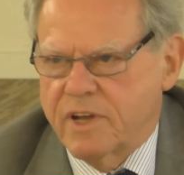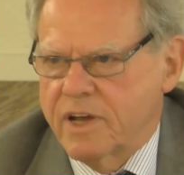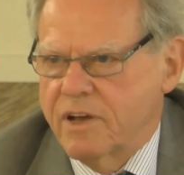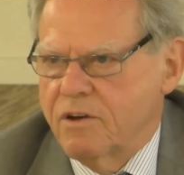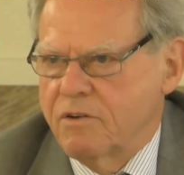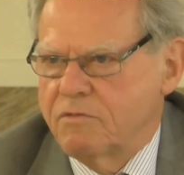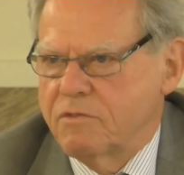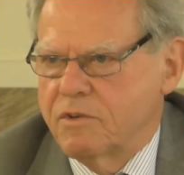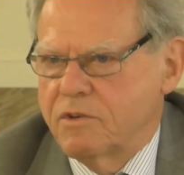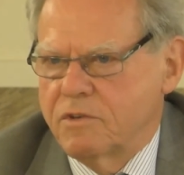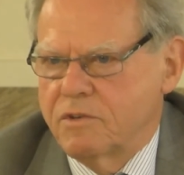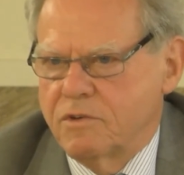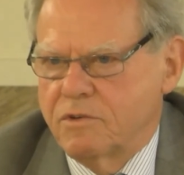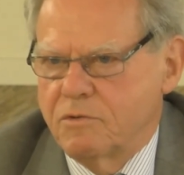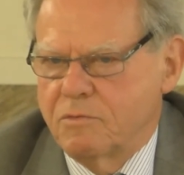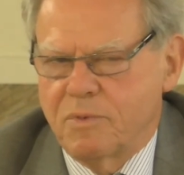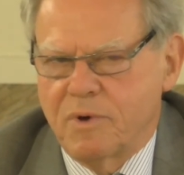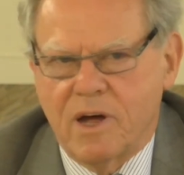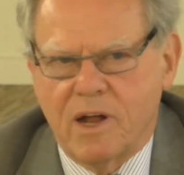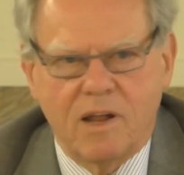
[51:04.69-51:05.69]
day of the
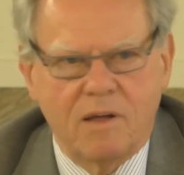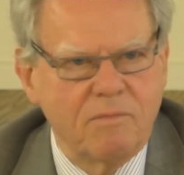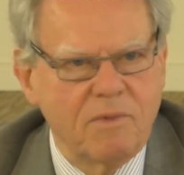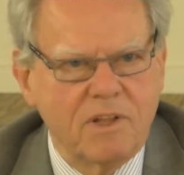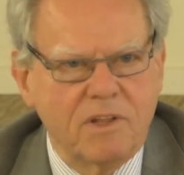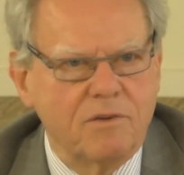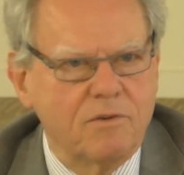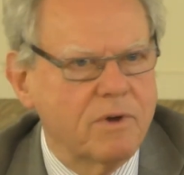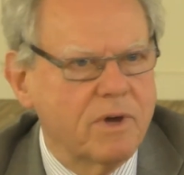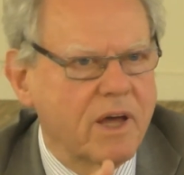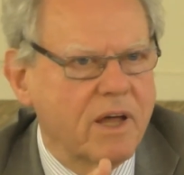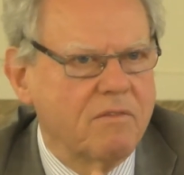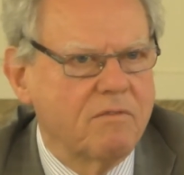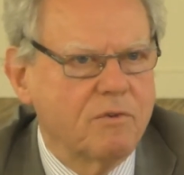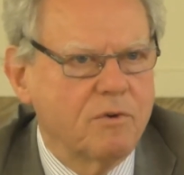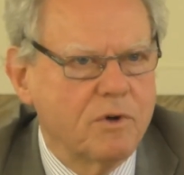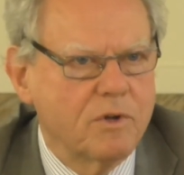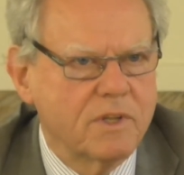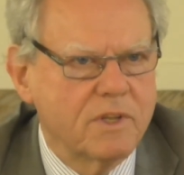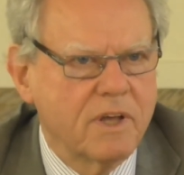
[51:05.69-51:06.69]
new parliament you can
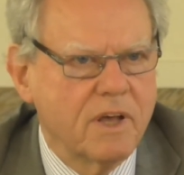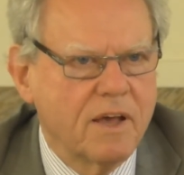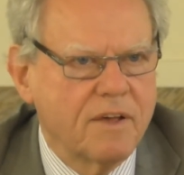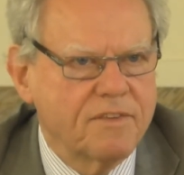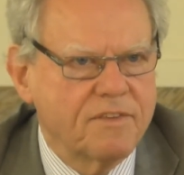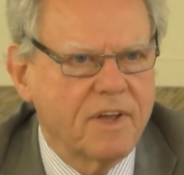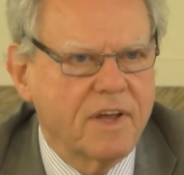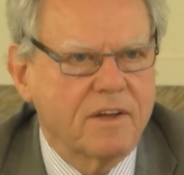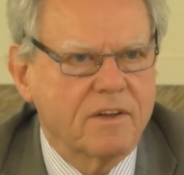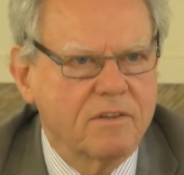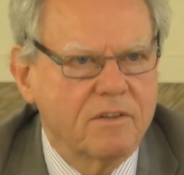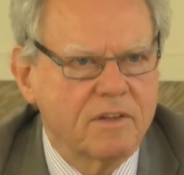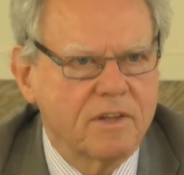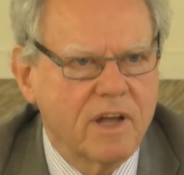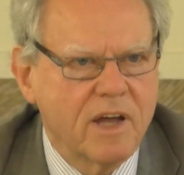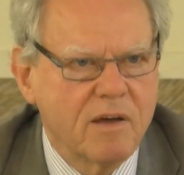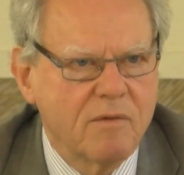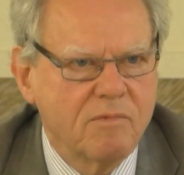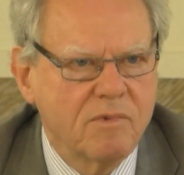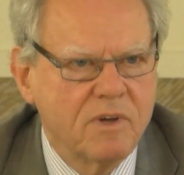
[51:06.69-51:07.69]
vote a second
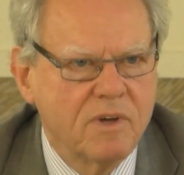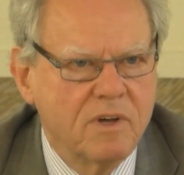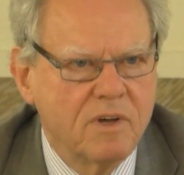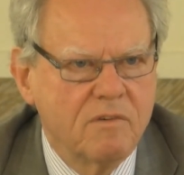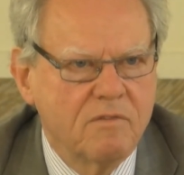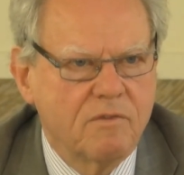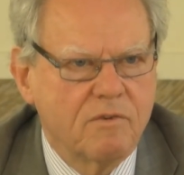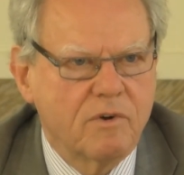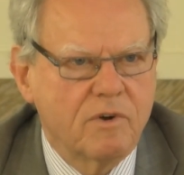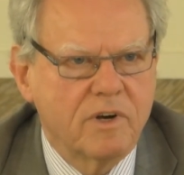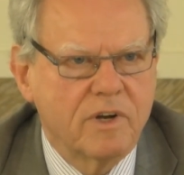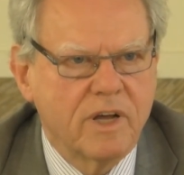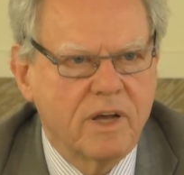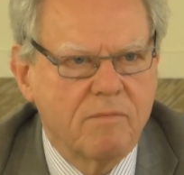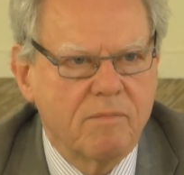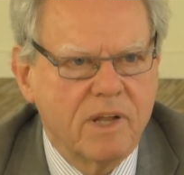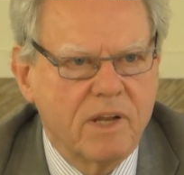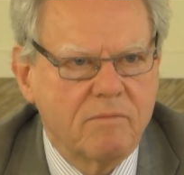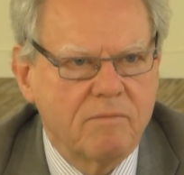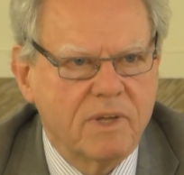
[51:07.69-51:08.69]
time for the
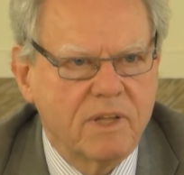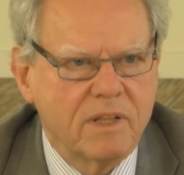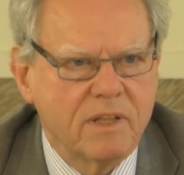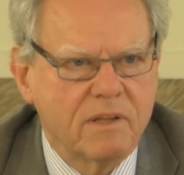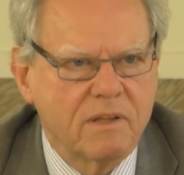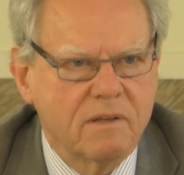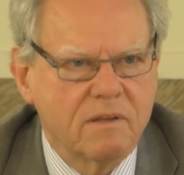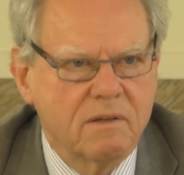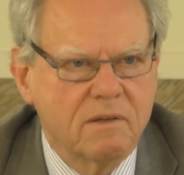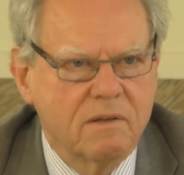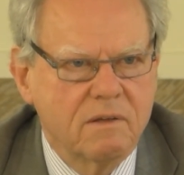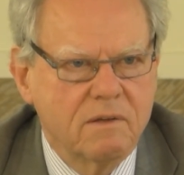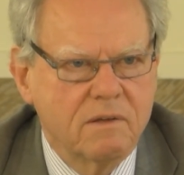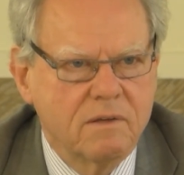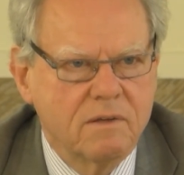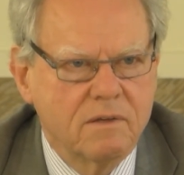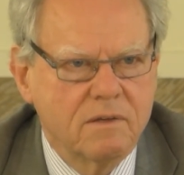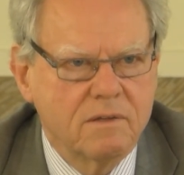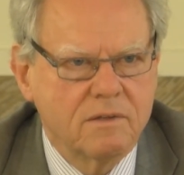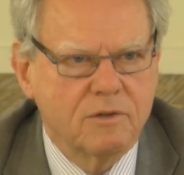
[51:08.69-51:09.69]
amendment.
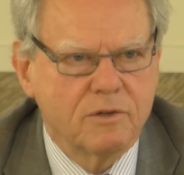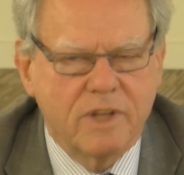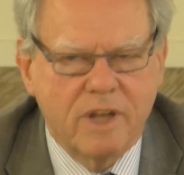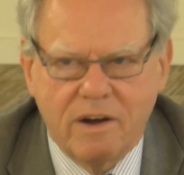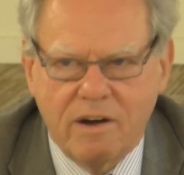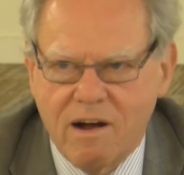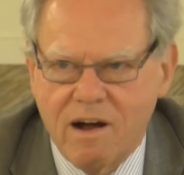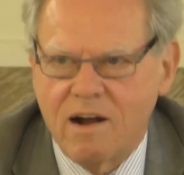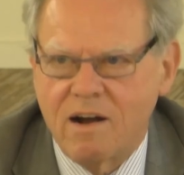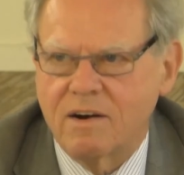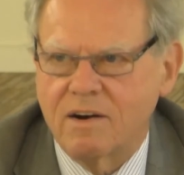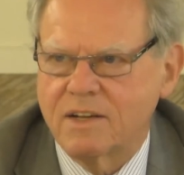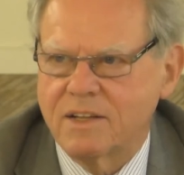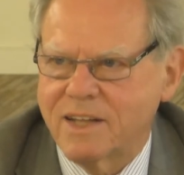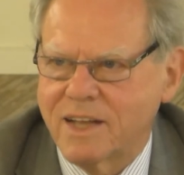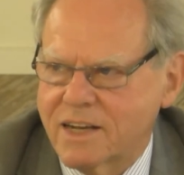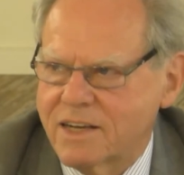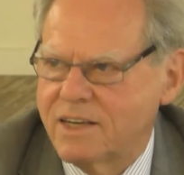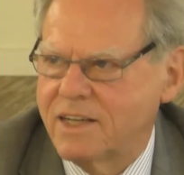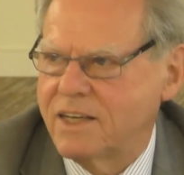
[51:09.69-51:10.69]
So there are
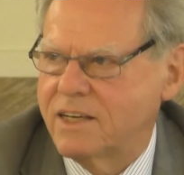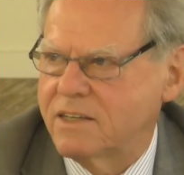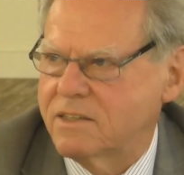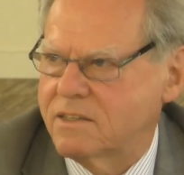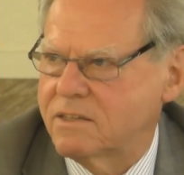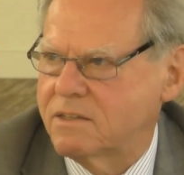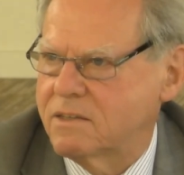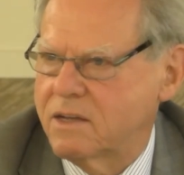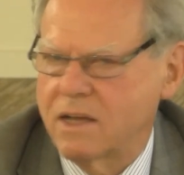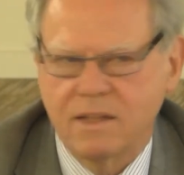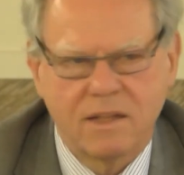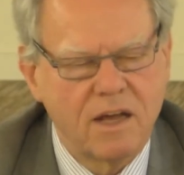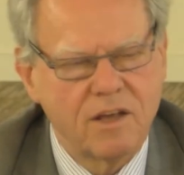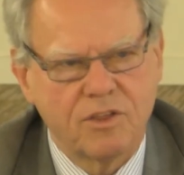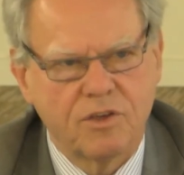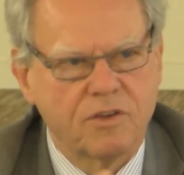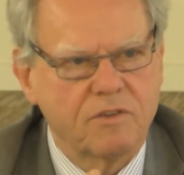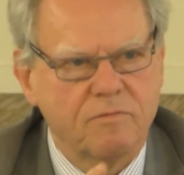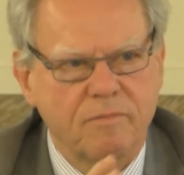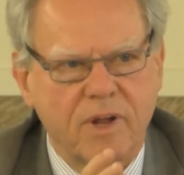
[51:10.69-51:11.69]
techniques, and I
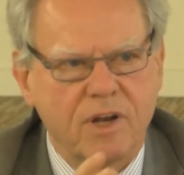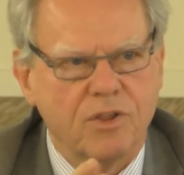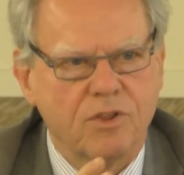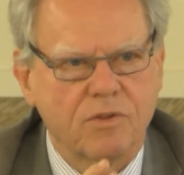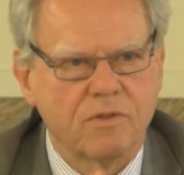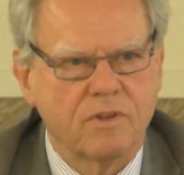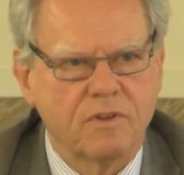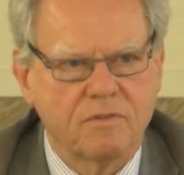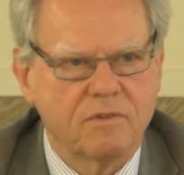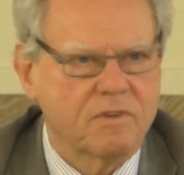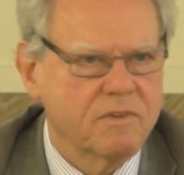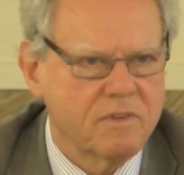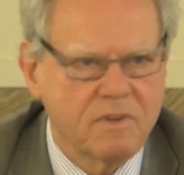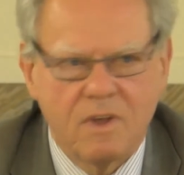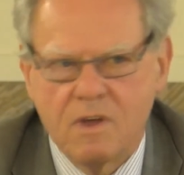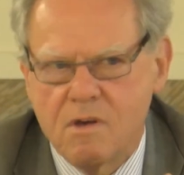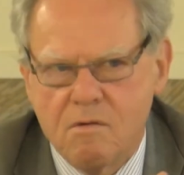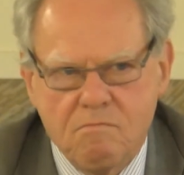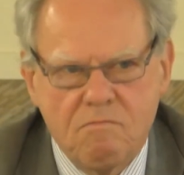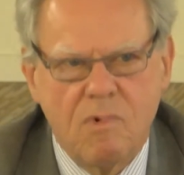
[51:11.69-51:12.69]
just mentioned this is
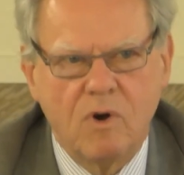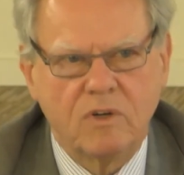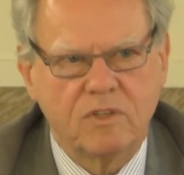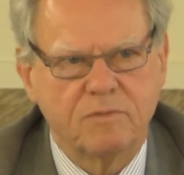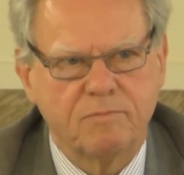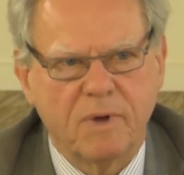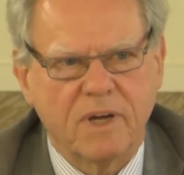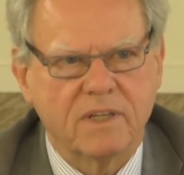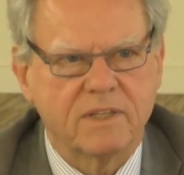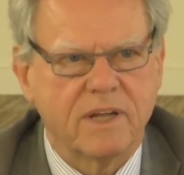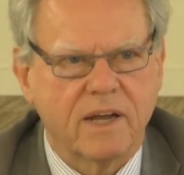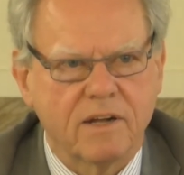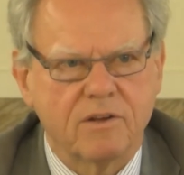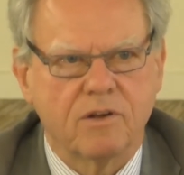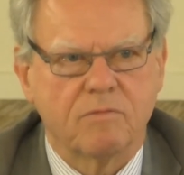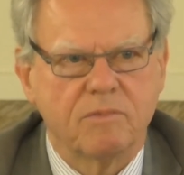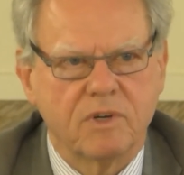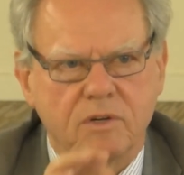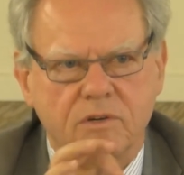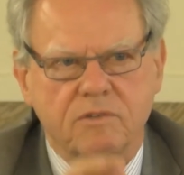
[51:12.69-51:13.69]
most
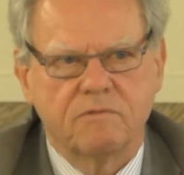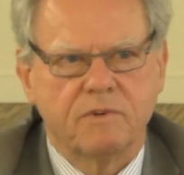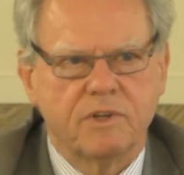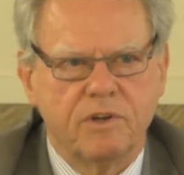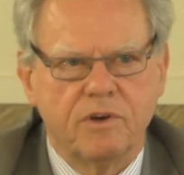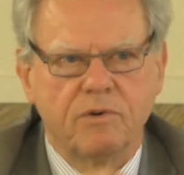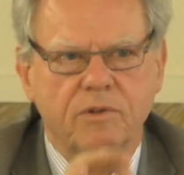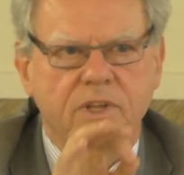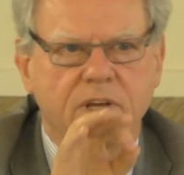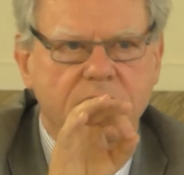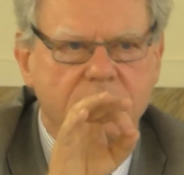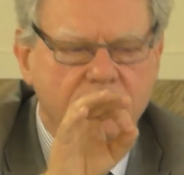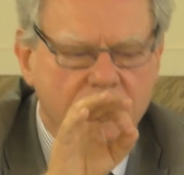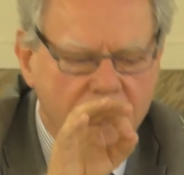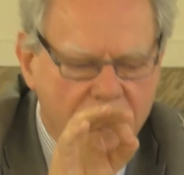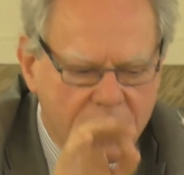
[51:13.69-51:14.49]
spectacular because we know that